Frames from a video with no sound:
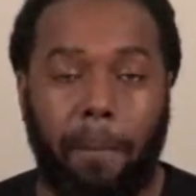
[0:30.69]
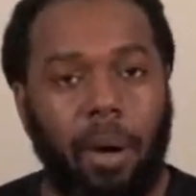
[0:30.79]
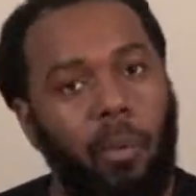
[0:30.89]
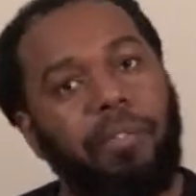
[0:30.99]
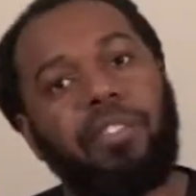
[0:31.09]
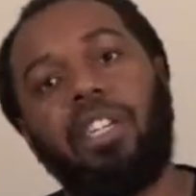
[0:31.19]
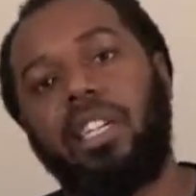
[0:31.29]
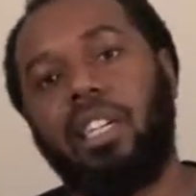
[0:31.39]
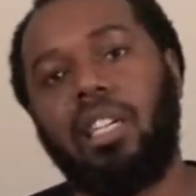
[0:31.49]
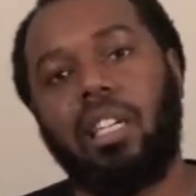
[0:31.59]
But with
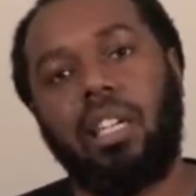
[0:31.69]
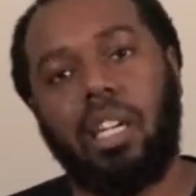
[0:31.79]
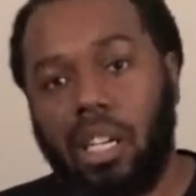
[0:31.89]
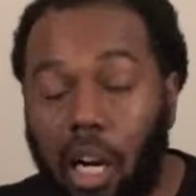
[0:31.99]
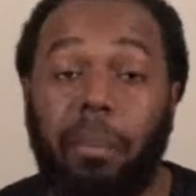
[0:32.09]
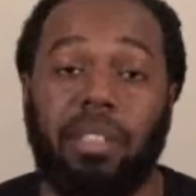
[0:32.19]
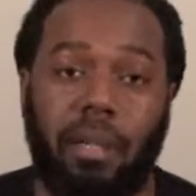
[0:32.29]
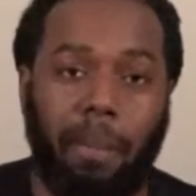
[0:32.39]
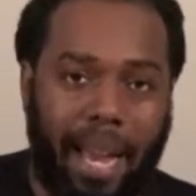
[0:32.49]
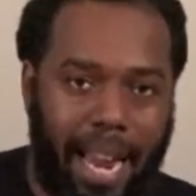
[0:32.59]
good comes
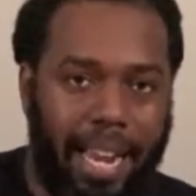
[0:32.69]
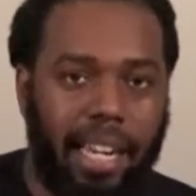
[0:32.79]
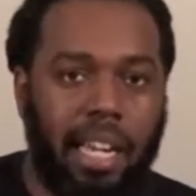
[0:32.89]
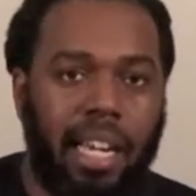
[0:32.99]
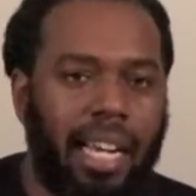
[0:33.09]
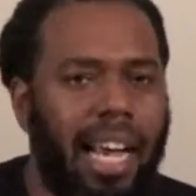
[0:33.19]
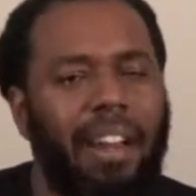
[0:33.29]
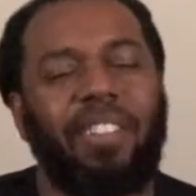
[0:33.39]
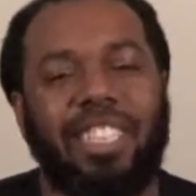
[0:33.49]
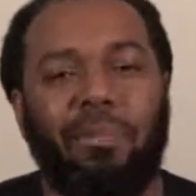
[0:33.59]
the bad. And not
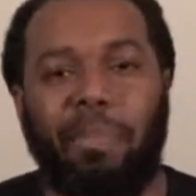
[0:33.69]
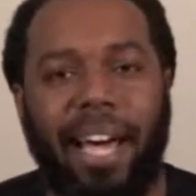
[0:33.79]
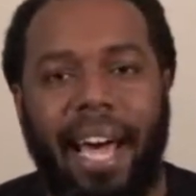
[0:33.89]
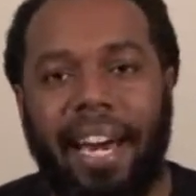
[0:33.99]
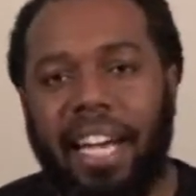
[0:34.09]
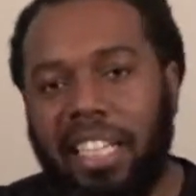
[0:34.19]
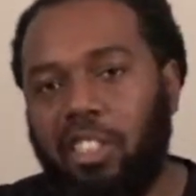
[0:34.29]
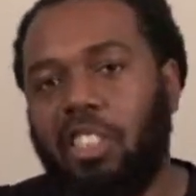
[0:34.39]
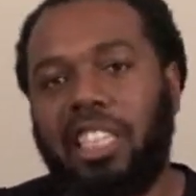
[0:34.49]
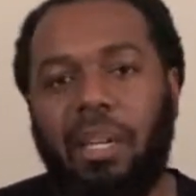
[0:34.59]
even just bad.
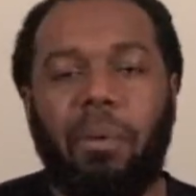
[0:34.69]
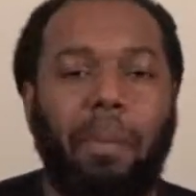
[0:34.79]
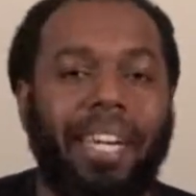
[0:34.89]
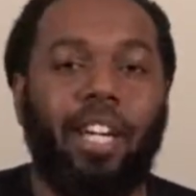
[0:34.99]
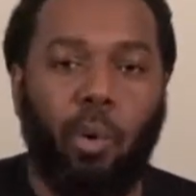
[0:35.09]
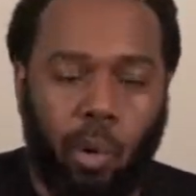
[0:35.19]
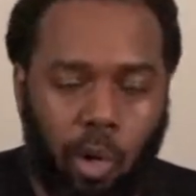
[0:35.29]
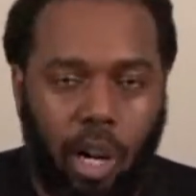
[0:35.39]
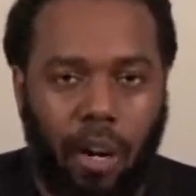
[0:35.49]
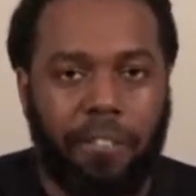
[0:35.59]
These are things I'm going to be
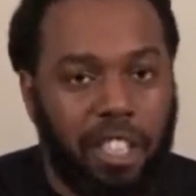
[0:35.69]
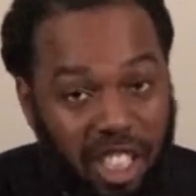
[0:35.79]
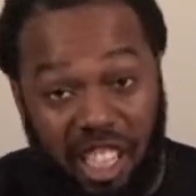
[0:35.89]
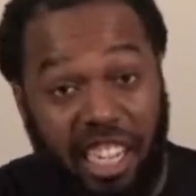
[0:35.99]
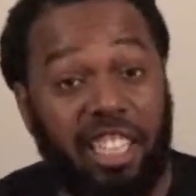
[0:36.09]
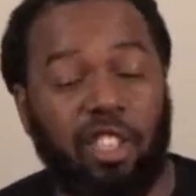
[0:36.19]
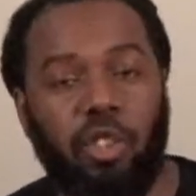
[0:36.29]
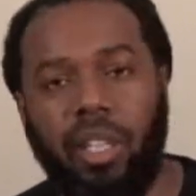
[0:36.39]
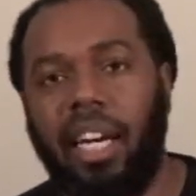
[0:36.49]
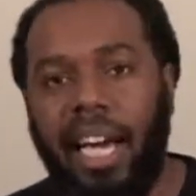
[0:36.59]
critical of to the
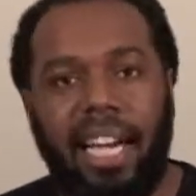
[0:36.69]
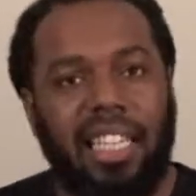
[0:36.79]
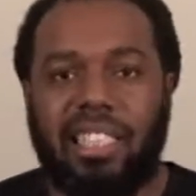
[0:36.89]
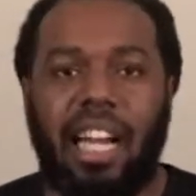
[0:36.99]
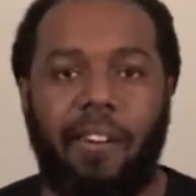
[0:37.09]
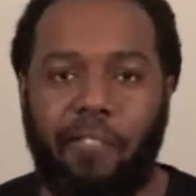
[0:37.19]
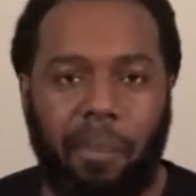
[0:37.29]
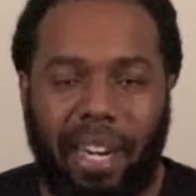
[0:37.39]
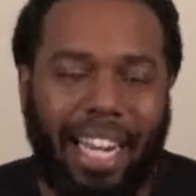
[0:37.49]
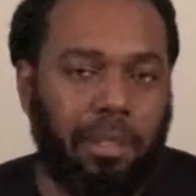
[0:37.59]
industry. And this is not
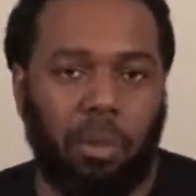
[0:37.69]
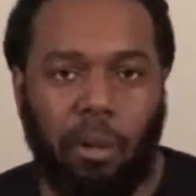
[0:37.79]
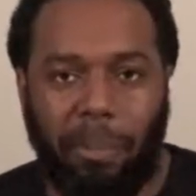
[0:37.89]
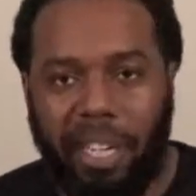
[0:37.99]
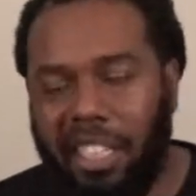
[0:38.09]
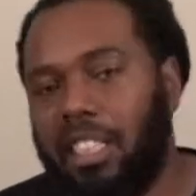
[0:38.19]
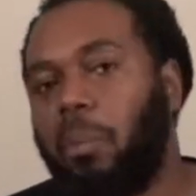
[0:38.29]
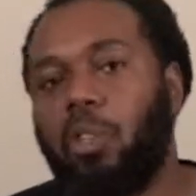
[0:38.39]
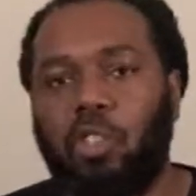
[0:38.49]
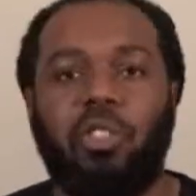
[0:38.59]
from an expert opinion. It's
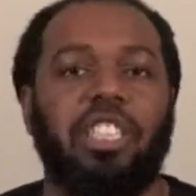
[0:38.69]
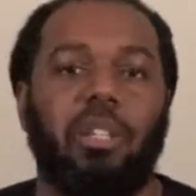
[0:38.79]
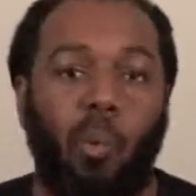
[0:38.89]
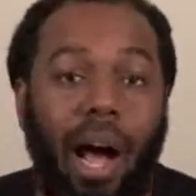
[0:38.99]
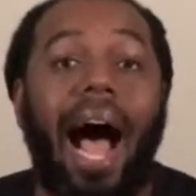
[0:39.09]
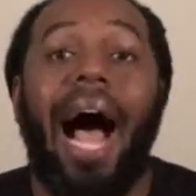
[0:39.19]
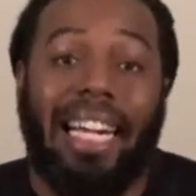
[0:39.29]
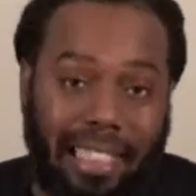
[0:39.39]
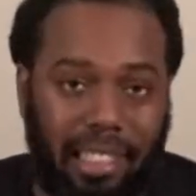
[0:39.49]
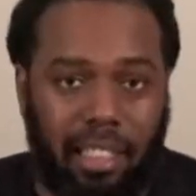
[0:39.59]
more so just what
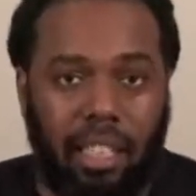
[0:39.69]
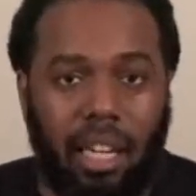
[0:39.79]
I see.